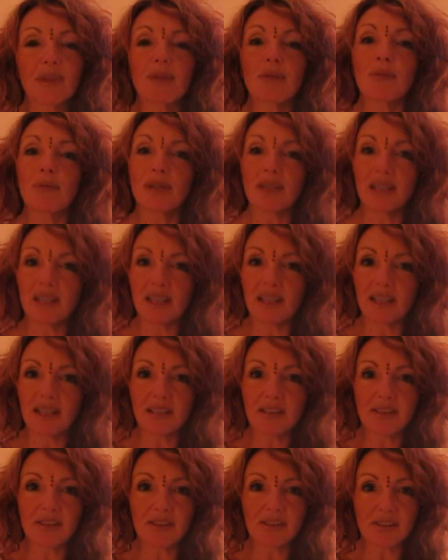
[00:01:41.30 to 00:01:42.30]
one
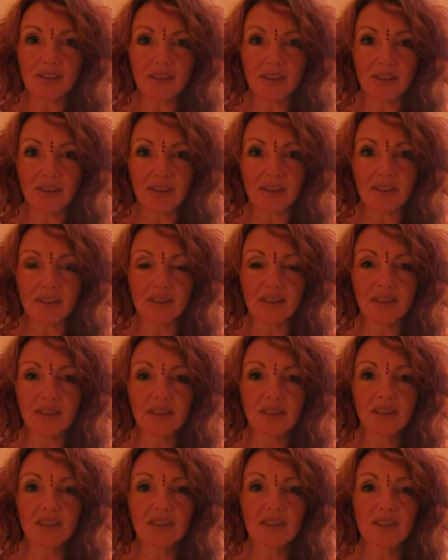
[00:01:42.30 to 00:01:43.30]
has to
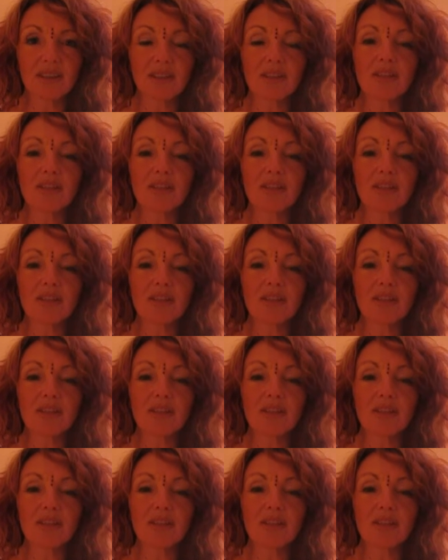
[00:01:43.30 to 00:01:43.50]
turn